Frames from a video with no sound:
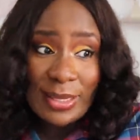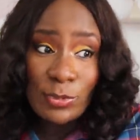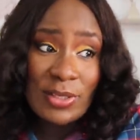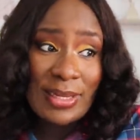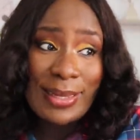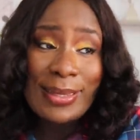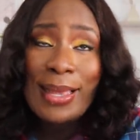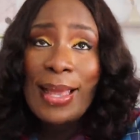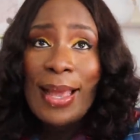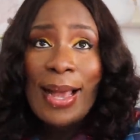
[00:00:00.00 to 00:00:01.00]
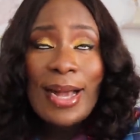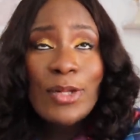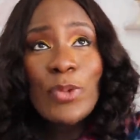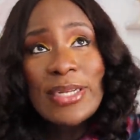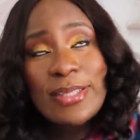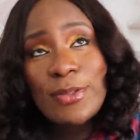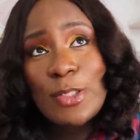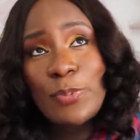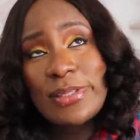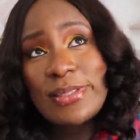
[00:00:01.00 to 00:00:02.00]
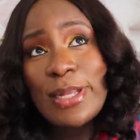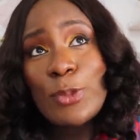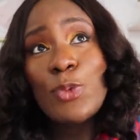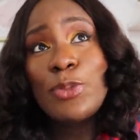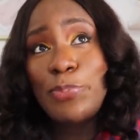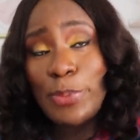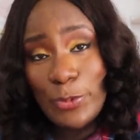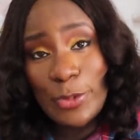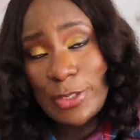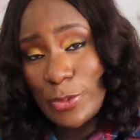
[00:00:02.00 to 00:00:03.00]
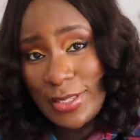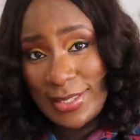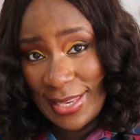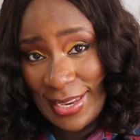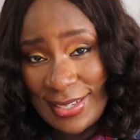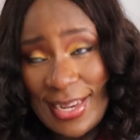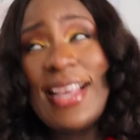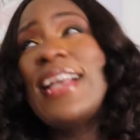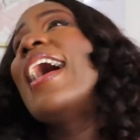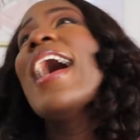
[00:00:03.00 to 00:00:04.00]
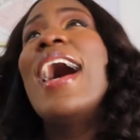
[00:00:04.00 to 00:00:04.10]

And I'm just like, how do I tell this person now to repeat what they just said? Like,